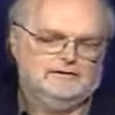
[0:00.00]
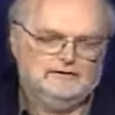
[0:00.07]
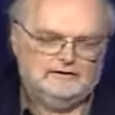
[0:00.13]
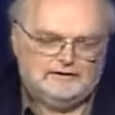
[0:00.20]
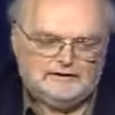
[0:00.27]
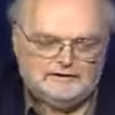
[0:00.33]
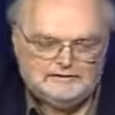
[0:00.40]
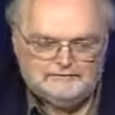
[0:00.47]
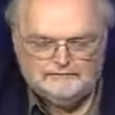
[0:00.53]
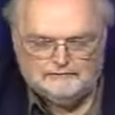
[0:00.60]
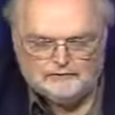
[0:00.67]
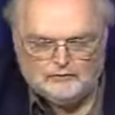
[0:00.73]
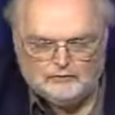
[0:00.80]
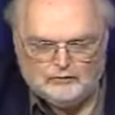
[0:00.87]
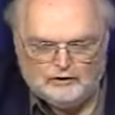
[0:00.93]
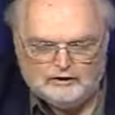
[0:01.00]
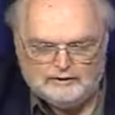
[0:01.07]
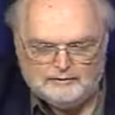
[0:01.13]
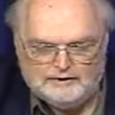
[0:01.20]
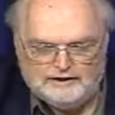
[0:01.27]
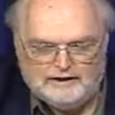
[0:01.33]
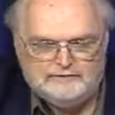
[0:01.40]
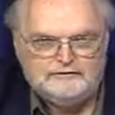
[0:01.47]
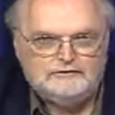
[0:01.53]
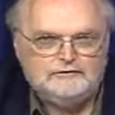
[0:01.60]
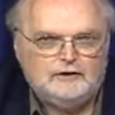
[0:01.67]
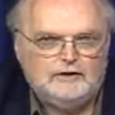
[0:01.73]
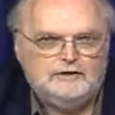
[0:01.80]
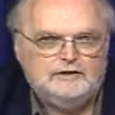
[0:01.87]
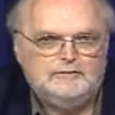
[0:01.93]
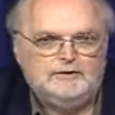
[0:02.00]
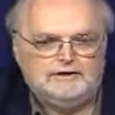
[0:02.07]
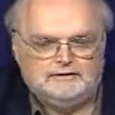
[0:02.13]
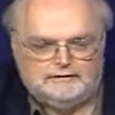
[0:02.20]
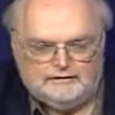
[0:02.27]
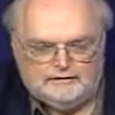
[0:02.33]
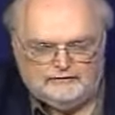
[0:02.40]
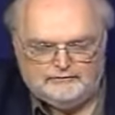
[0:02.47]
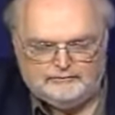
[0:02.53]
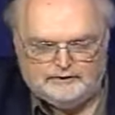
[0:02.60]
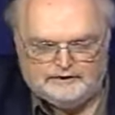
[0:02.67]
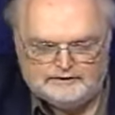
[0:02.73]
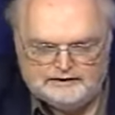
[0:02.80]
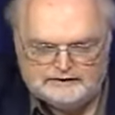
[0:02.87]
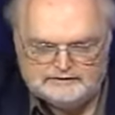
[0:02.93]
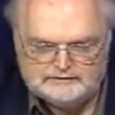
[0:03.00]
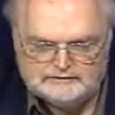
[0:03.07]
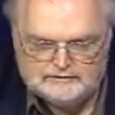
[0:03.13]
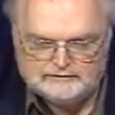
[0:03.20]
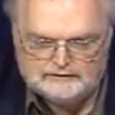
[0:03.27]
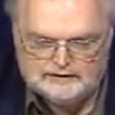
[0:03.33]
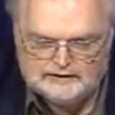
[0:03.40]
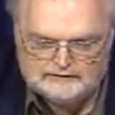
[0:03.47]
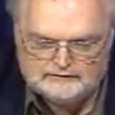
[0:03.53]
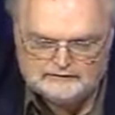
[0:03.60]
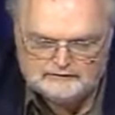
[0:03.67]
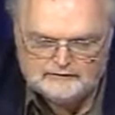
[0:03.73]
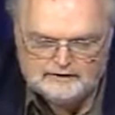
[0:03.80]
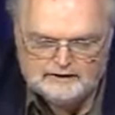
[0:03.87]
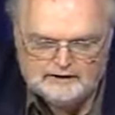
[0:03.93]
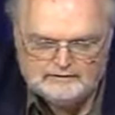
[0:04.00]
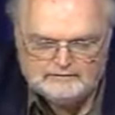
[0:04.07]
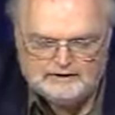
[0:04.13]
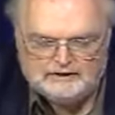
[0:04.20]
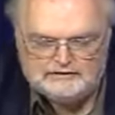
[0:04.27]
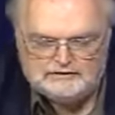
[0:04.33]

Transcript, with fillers: Uh, welcome again to Talking Mental Health. My guests are Dr. Matt